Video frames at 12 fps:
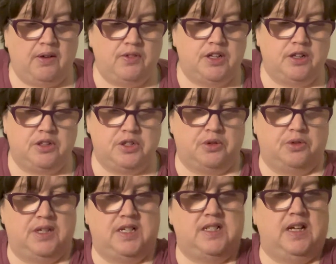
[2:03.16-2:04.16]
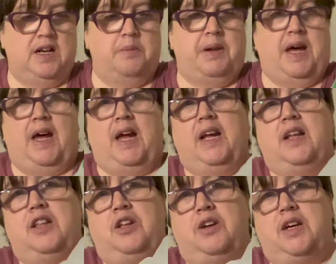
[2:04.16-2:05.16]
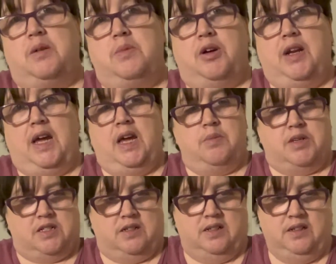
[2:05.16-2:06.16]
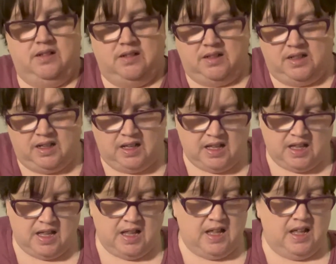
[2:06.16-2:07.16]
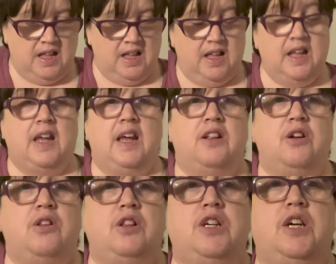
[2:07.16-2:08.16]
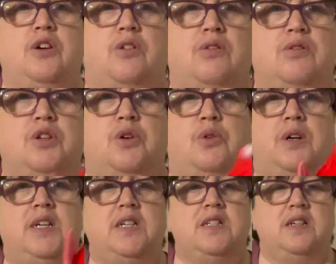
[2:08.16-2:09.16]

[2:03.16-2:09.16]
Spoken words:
little toys in a bag. You get them on Amazon. And they're little toys